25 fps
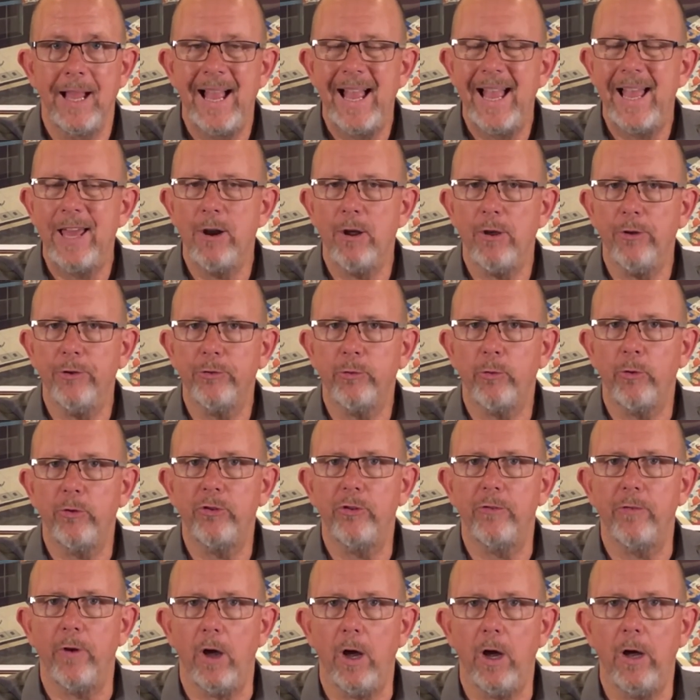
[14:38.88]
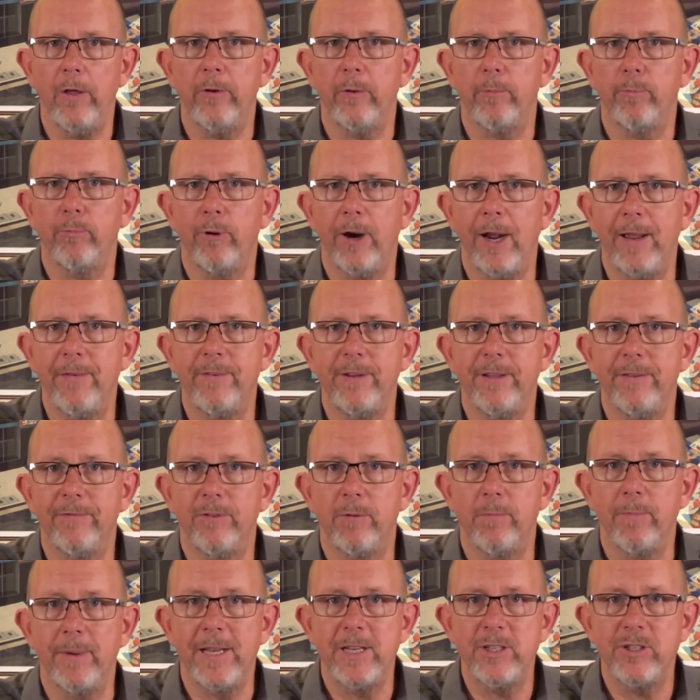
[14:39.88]
And all sorts of other private
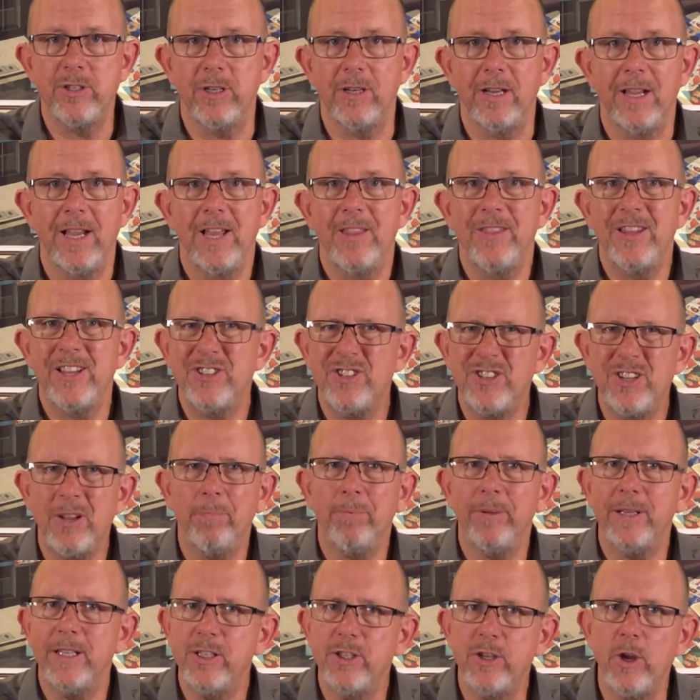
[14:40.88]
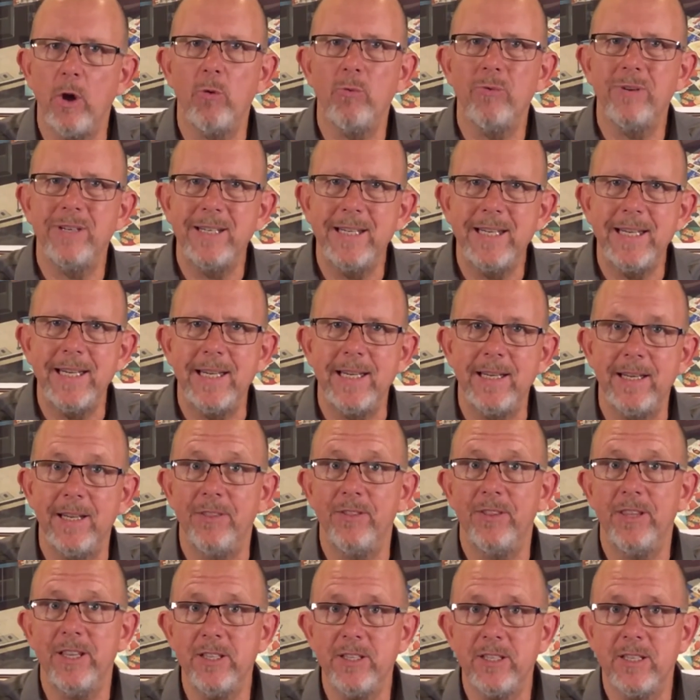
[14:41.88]
information they simply don't need,
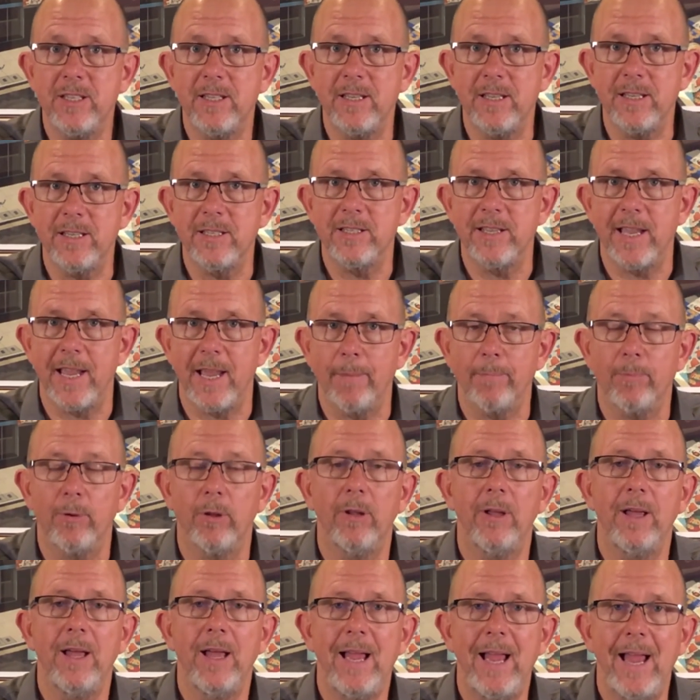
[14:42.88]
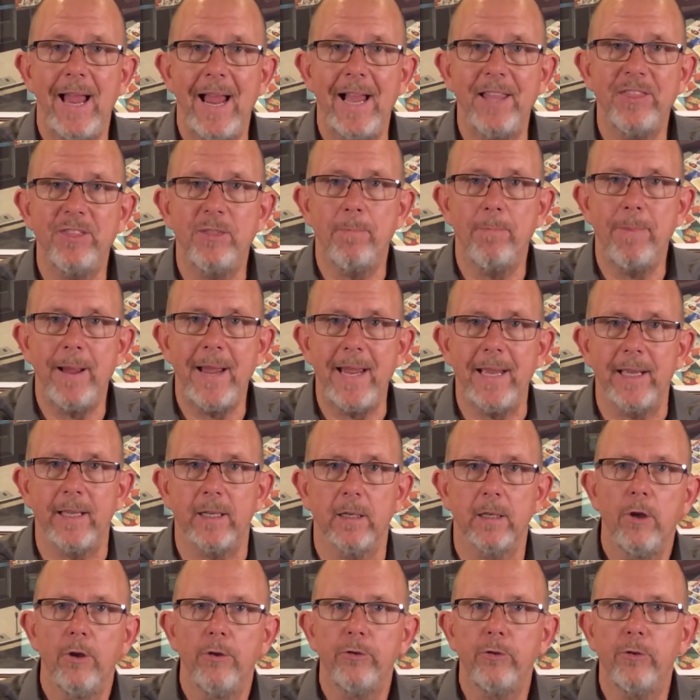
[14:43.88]
in this example, at the bank.
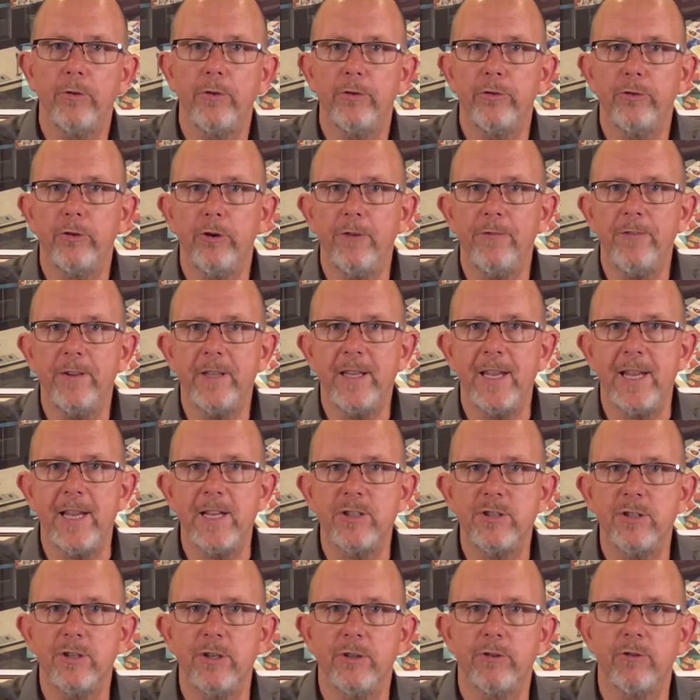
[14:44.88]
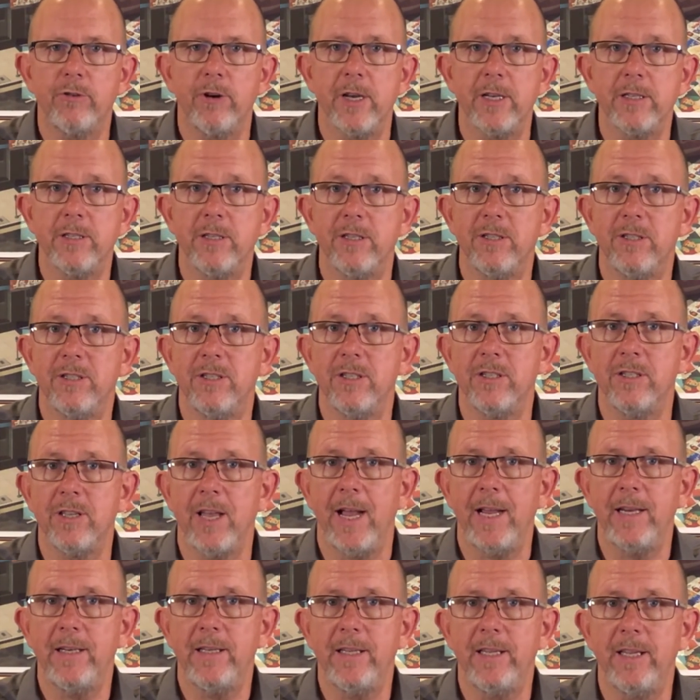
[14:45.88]
So the certification of trust is
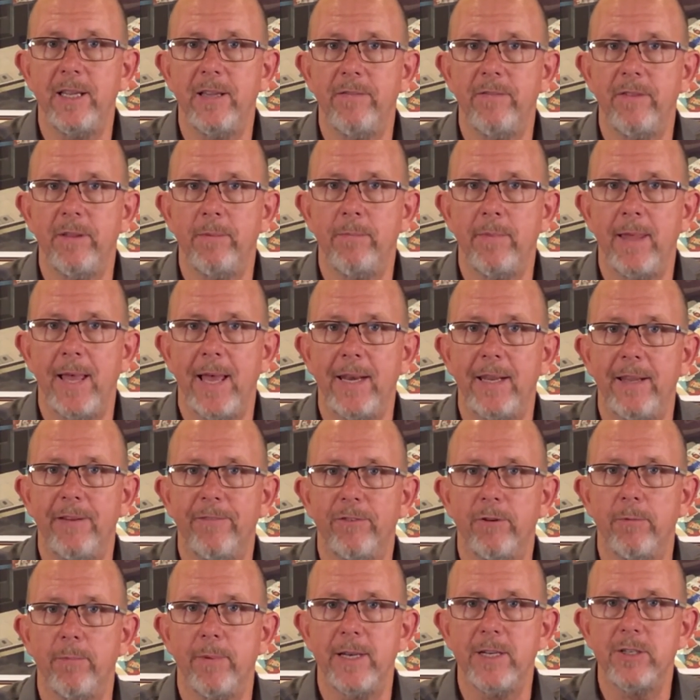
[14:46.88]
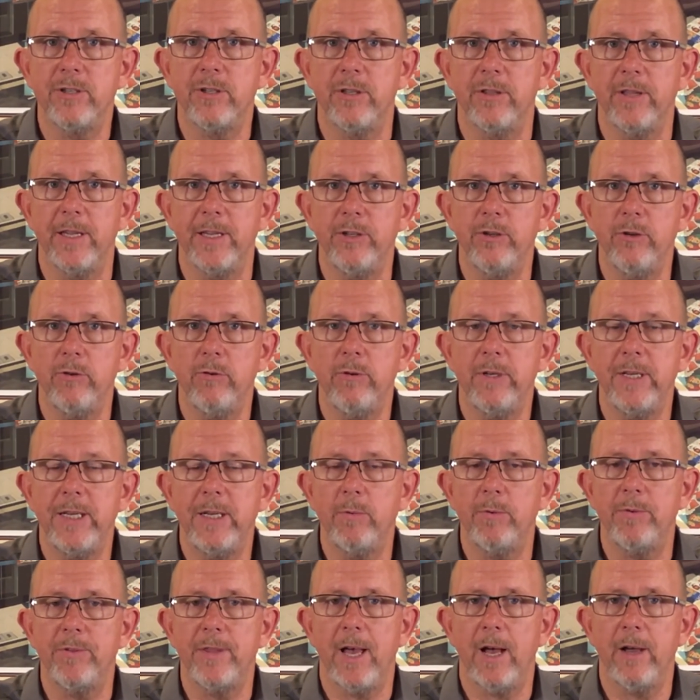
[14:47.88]
designed to give them that information they do
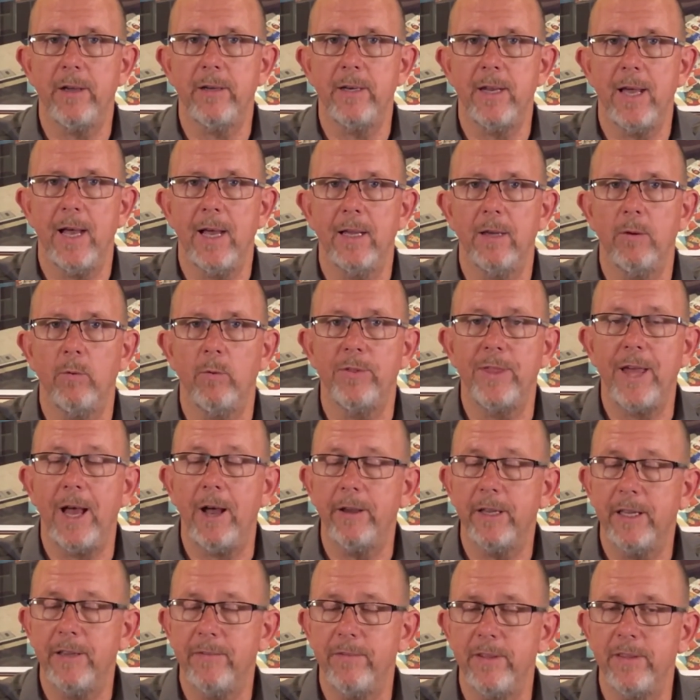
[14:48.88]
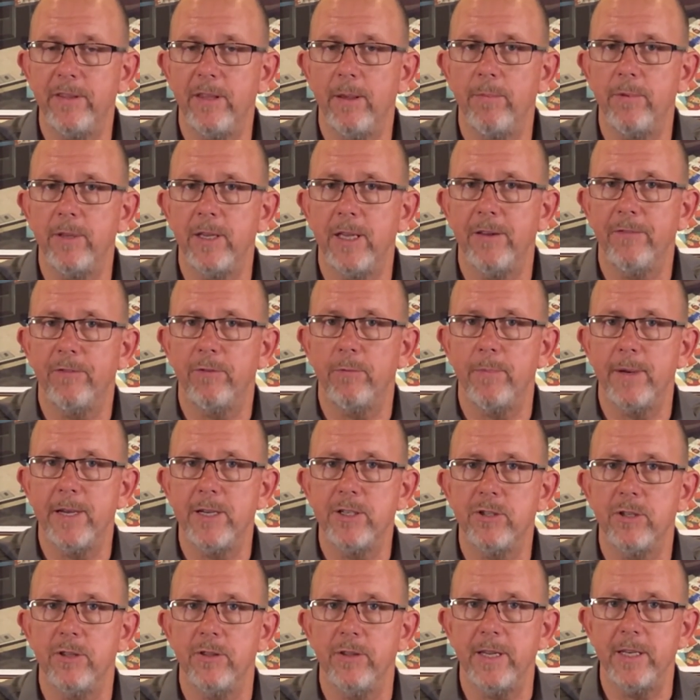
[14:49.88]
need without giving them the
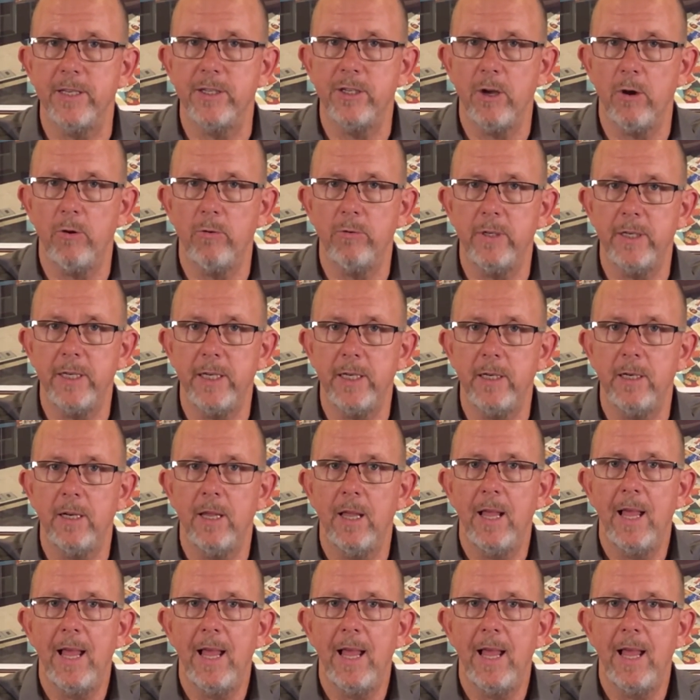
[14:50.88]
information they don't need.